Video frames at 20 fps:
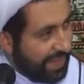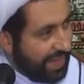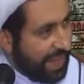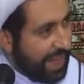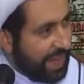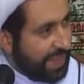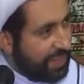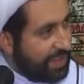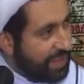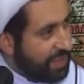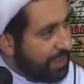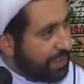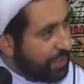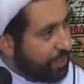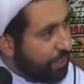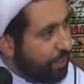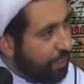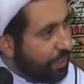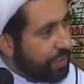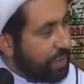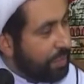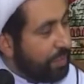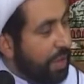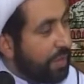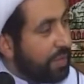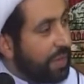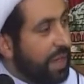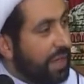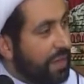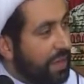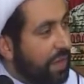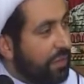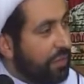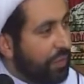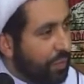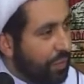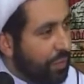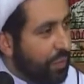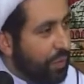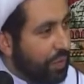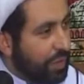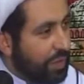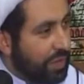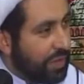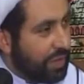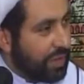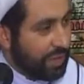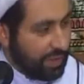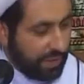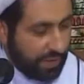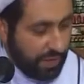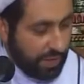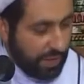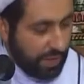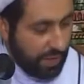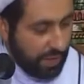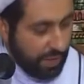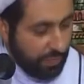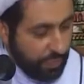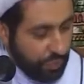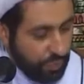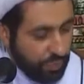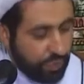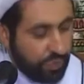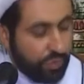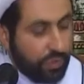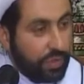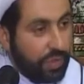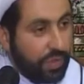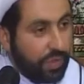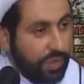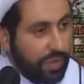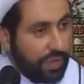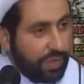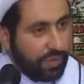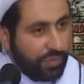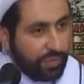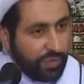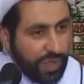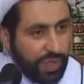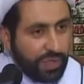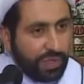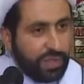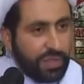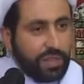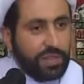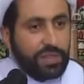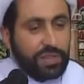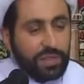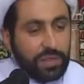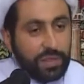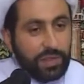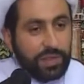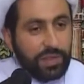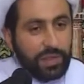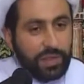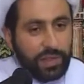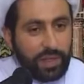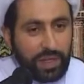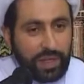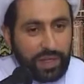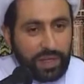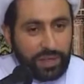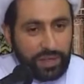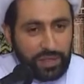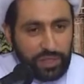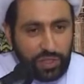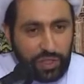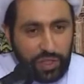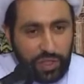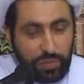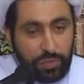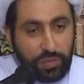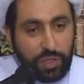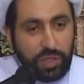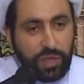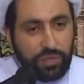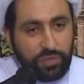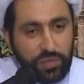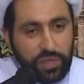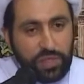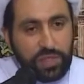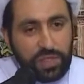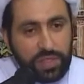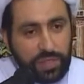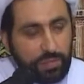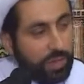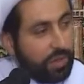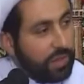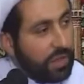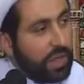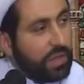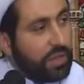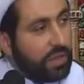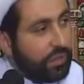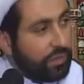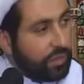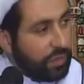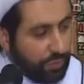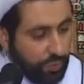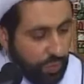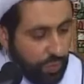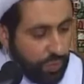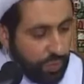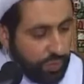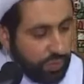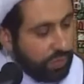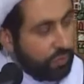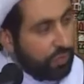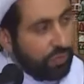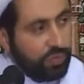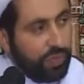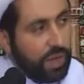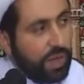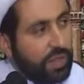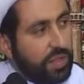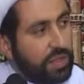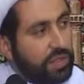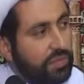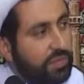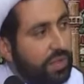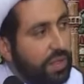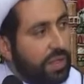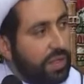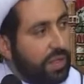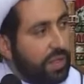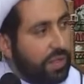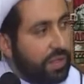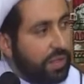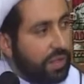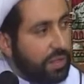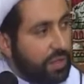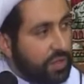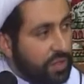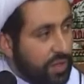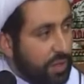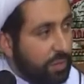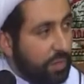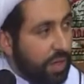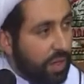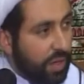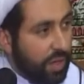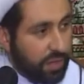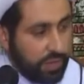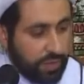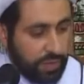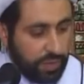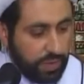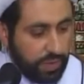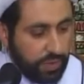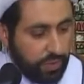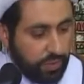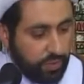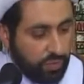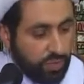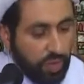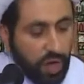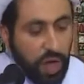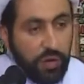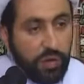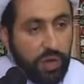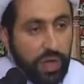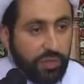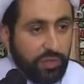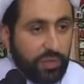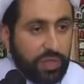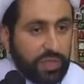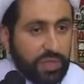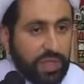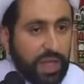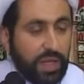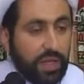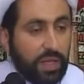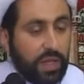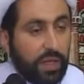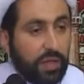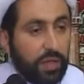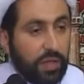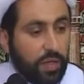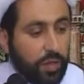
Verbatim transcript: And Jesus talks about end of the world. If you read this description of Jesus about end of the world, you would find it's very similar to our understanding.